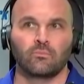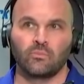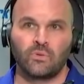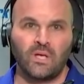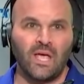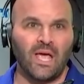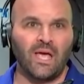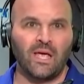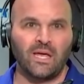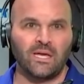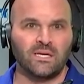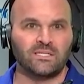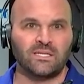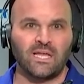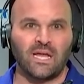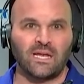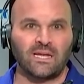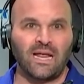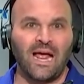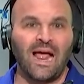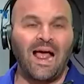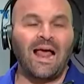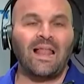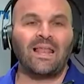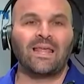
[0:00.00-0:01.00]
yeah, he's
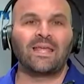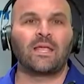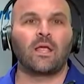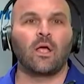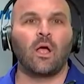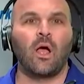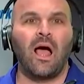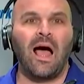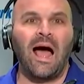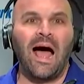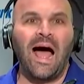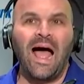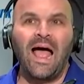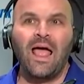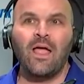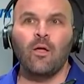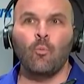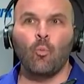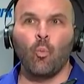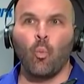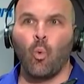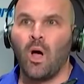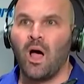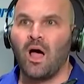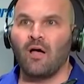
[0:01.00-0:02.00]
that guy. Like, I
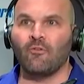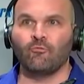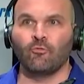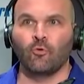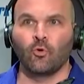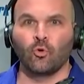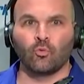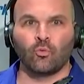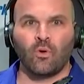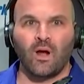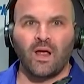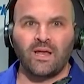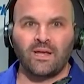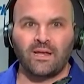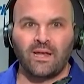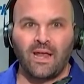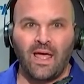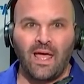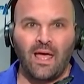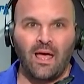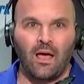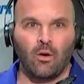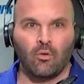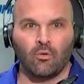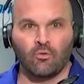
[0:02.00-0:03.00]
waffle right
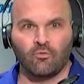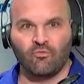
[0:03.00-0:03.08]
now